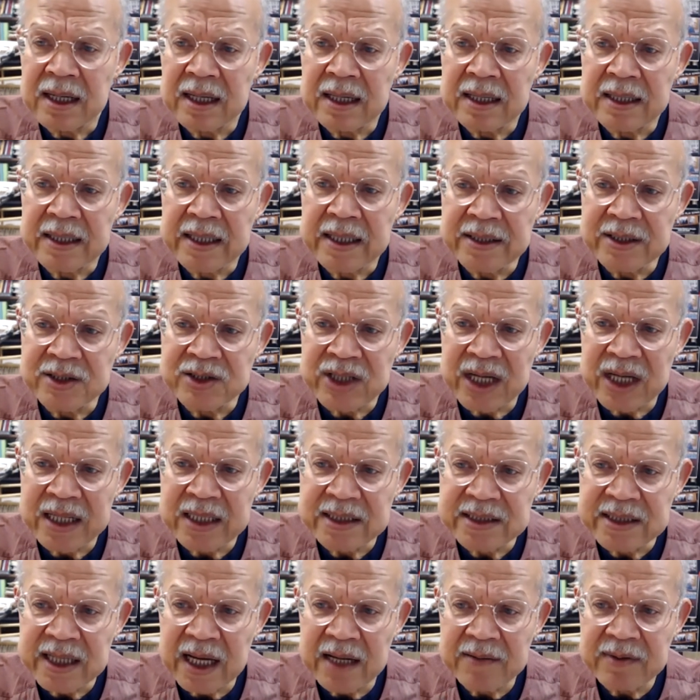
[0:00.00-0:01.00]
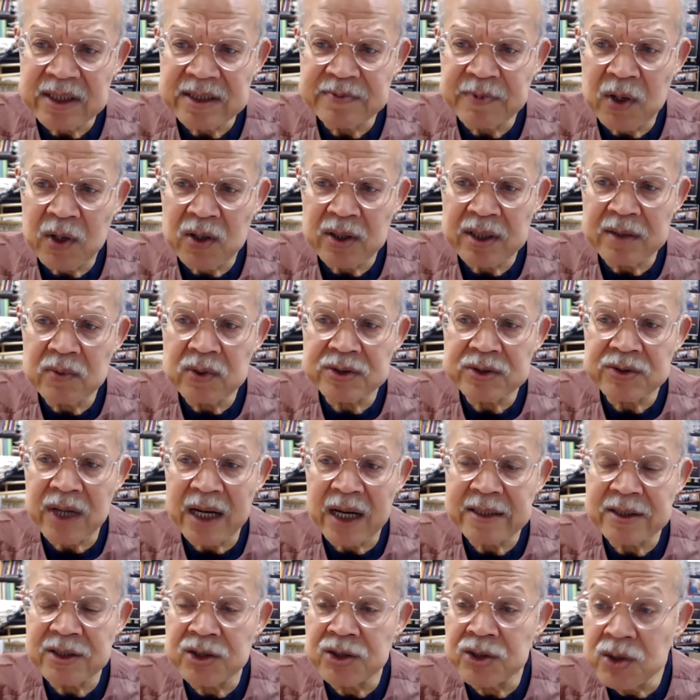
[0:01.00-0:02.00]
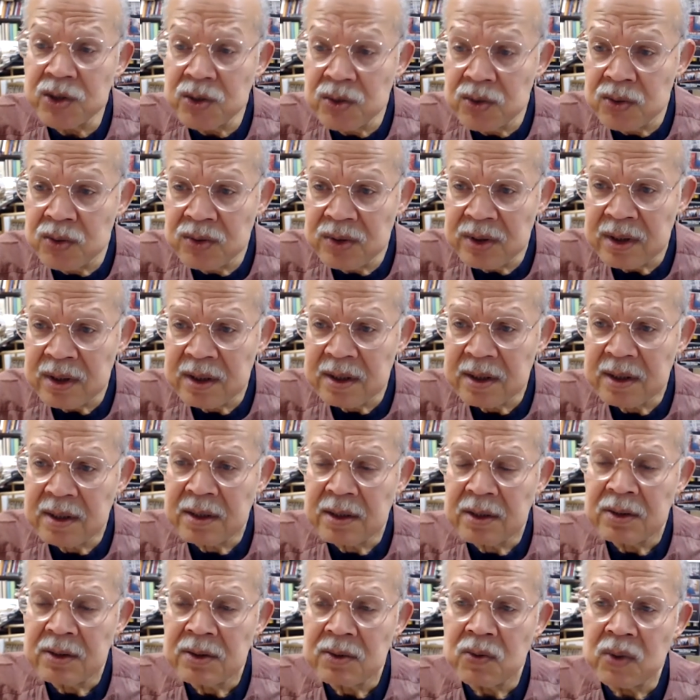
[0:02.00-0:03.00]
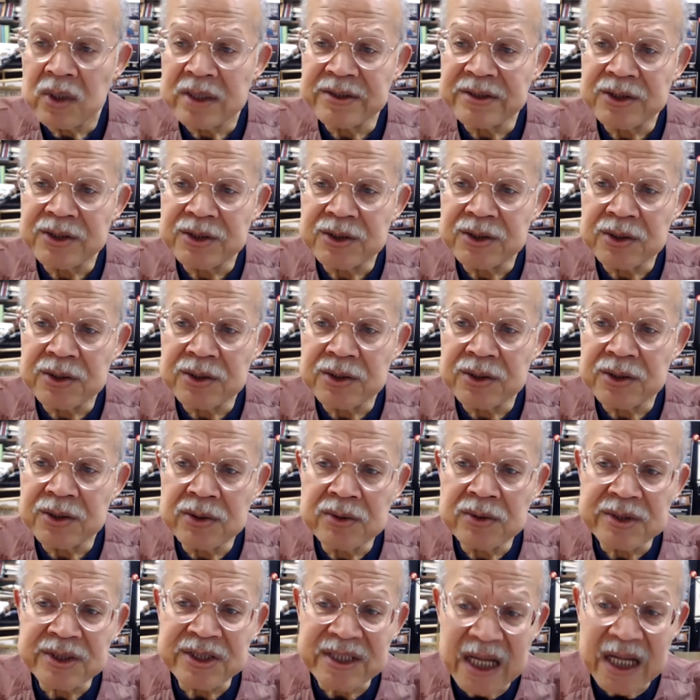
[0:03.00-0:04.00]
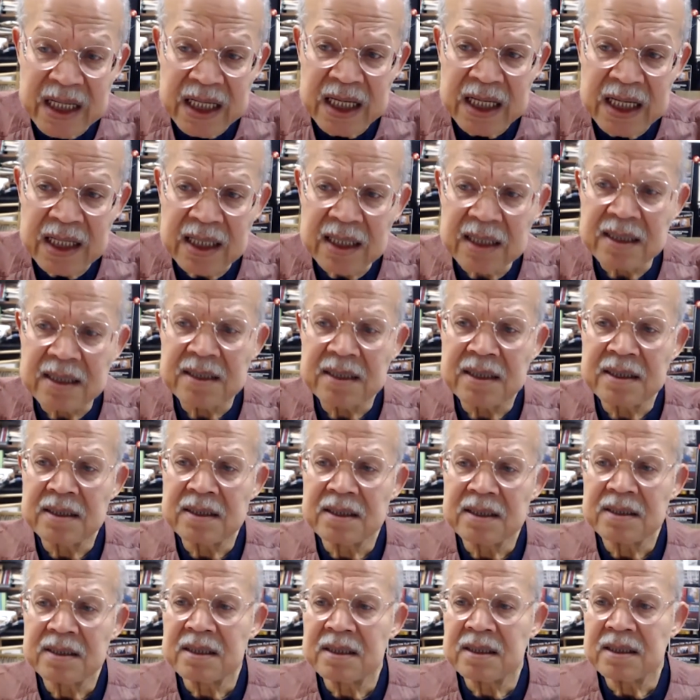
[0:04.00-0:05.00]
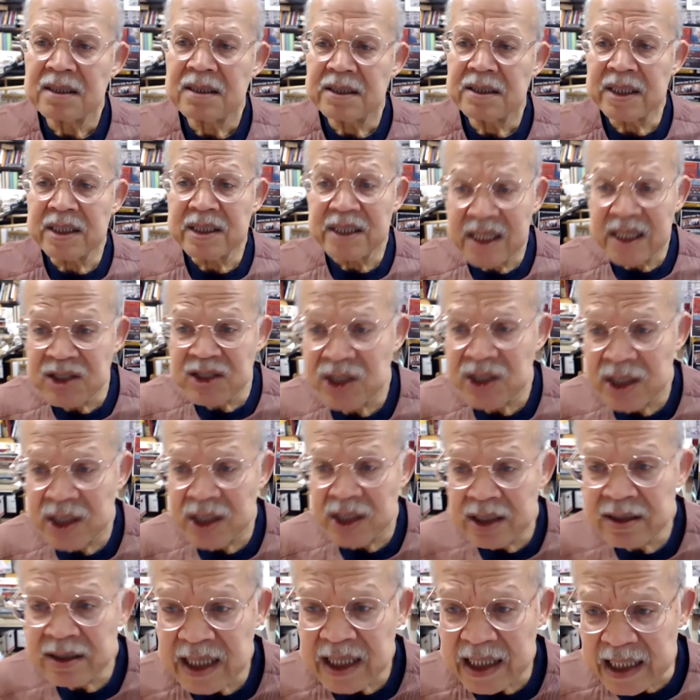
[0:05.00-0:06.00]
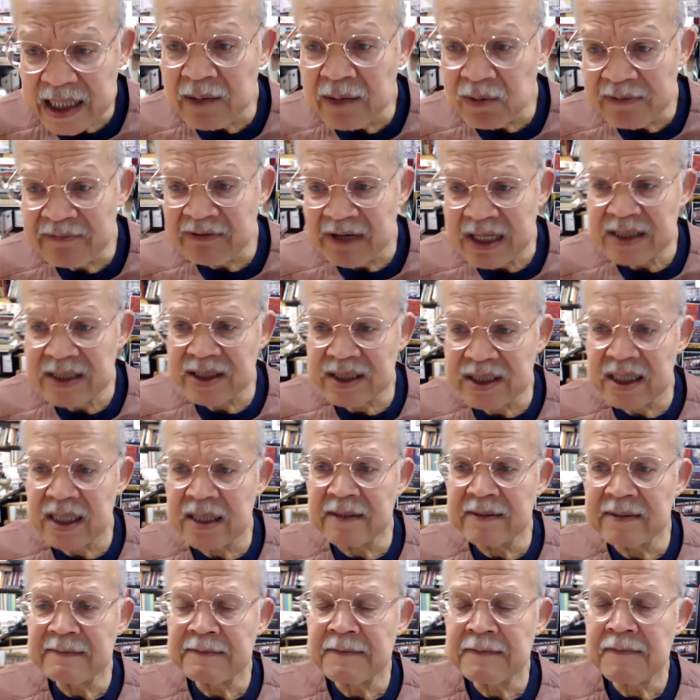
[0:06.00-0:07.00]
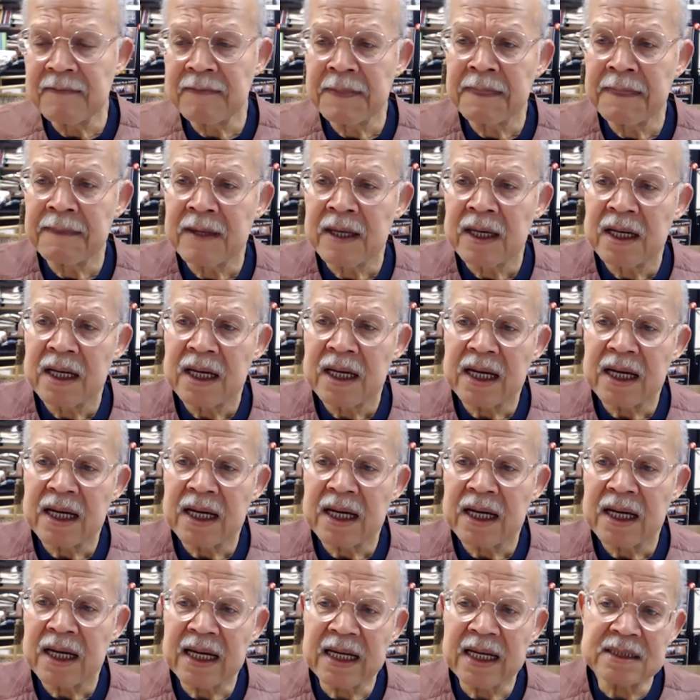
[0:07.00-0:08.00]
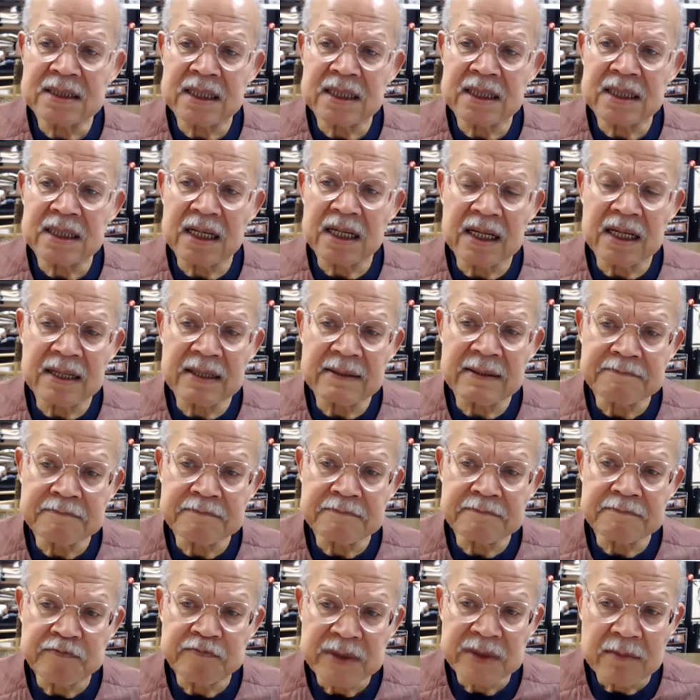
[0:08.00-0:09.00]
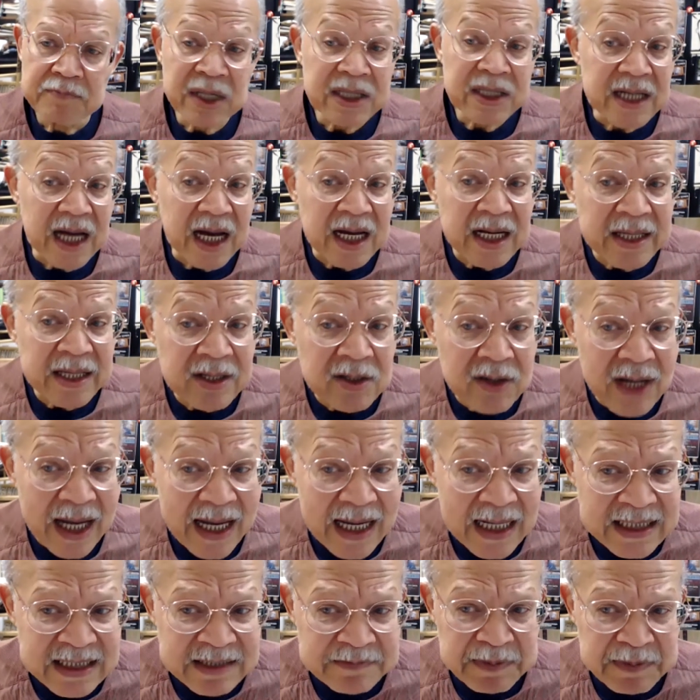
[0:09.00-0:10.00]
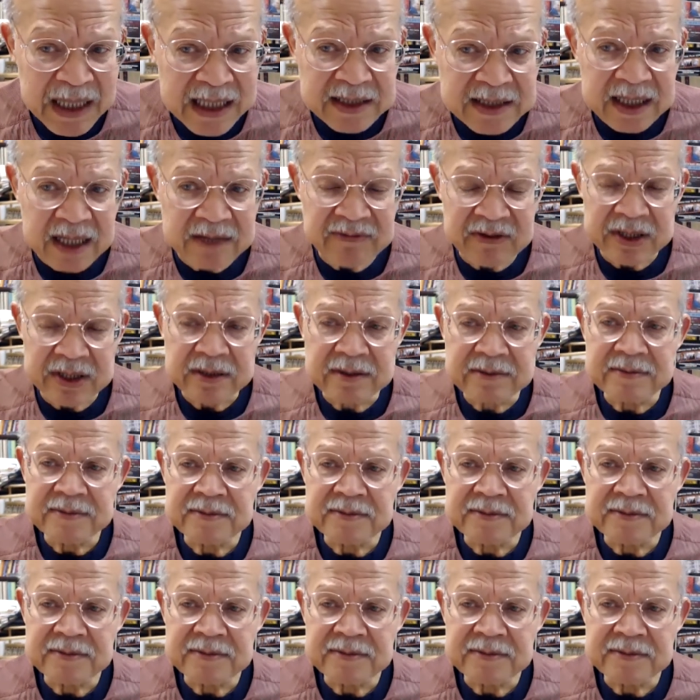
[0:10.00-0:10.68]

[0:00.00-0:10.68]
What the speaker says: in the Chinese Communist Party were trying to do was to study the conditions that they were facing. And but the other aspect of it